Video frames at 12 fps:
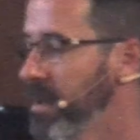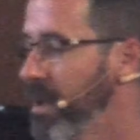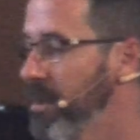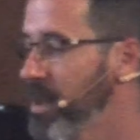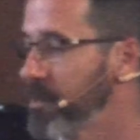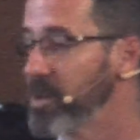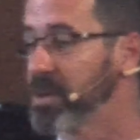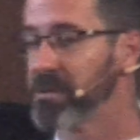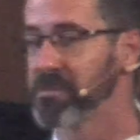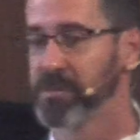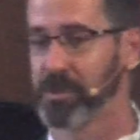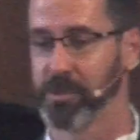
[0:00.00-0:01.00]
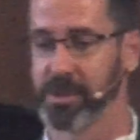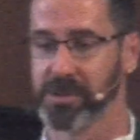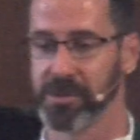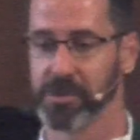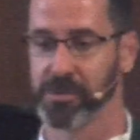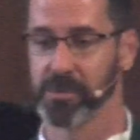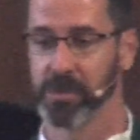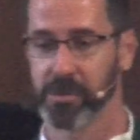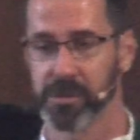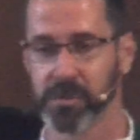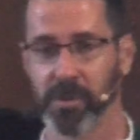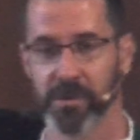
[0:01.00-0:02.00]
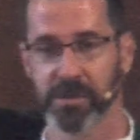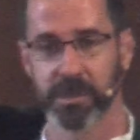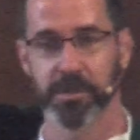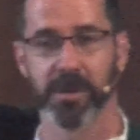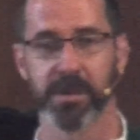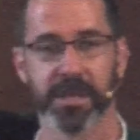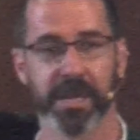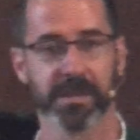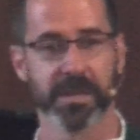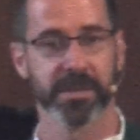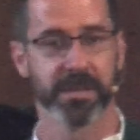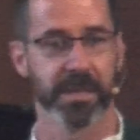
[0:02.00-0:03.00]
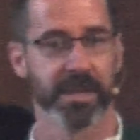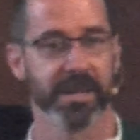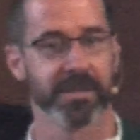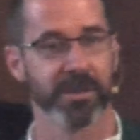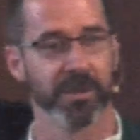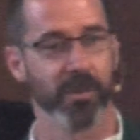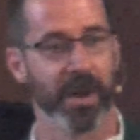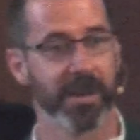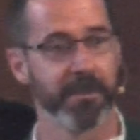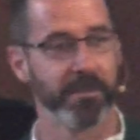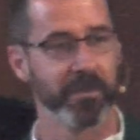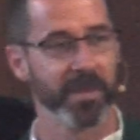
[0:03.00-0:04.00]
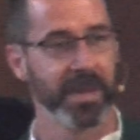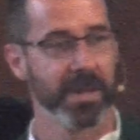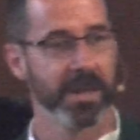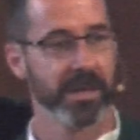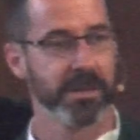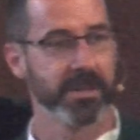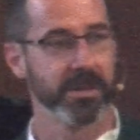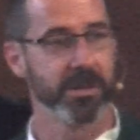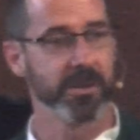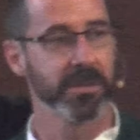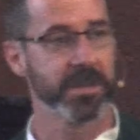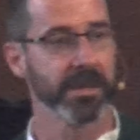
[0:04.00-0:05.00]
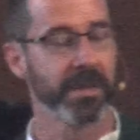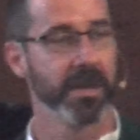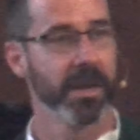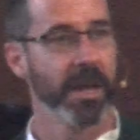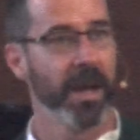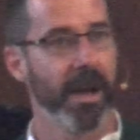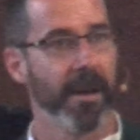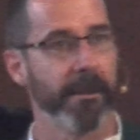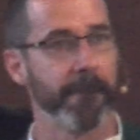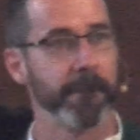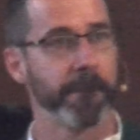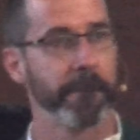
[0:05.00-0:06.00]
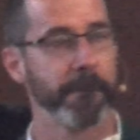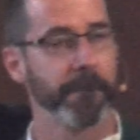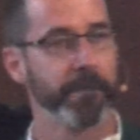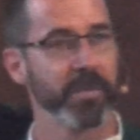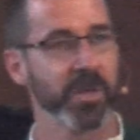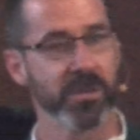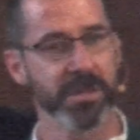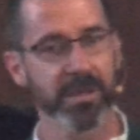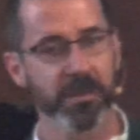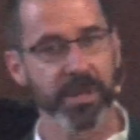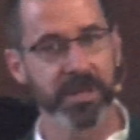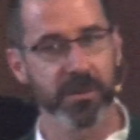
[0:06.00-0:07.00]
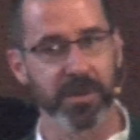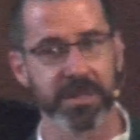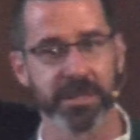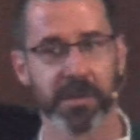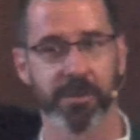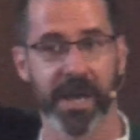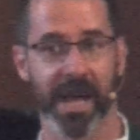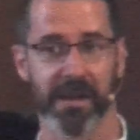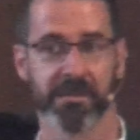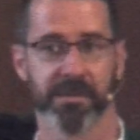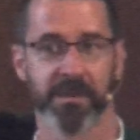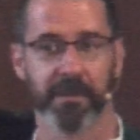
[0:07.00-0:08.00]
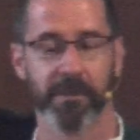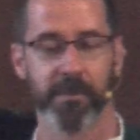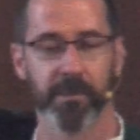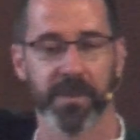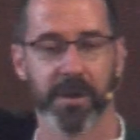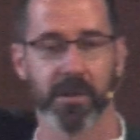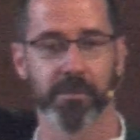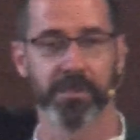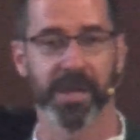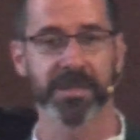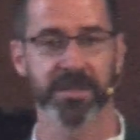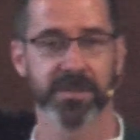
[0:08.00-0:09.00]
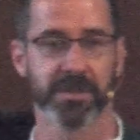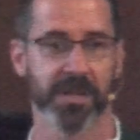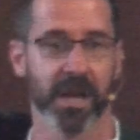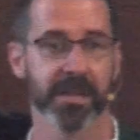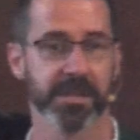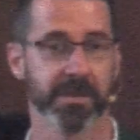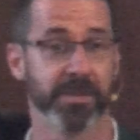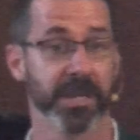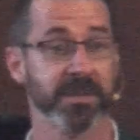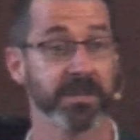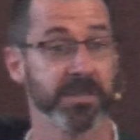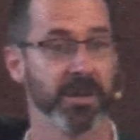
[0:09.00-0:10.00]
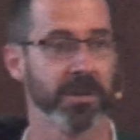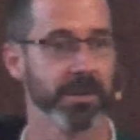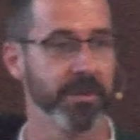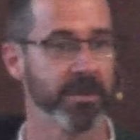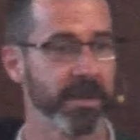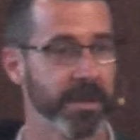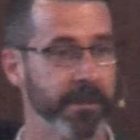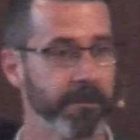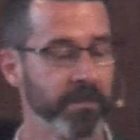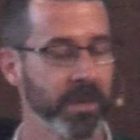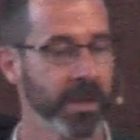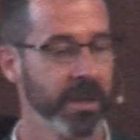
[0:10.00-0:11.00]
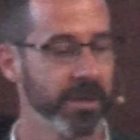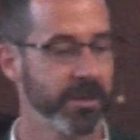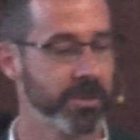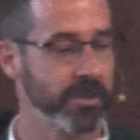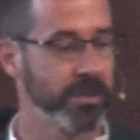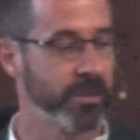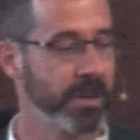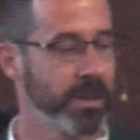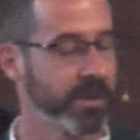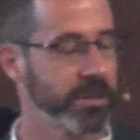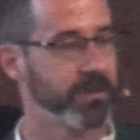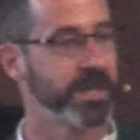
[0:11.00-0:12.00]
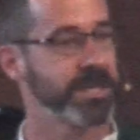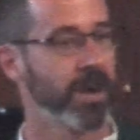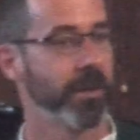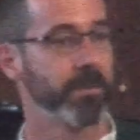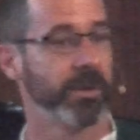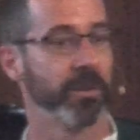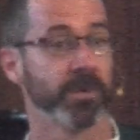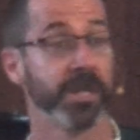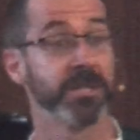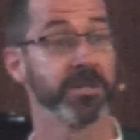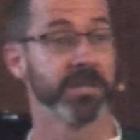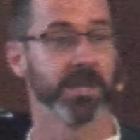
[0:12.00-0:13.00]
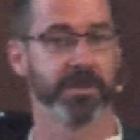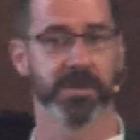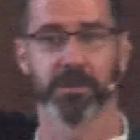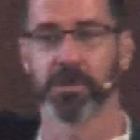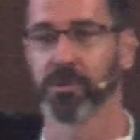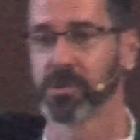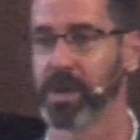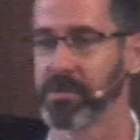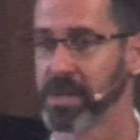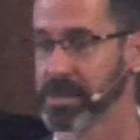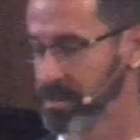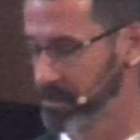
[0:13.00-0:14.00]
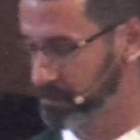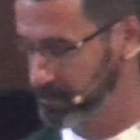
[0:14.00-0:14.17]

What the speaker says: I'm looking forward to where the Spirit takes us in the next little while, to using the resources that we have that are blessings to us and blessings to our community to reach out and build relationships with those around us.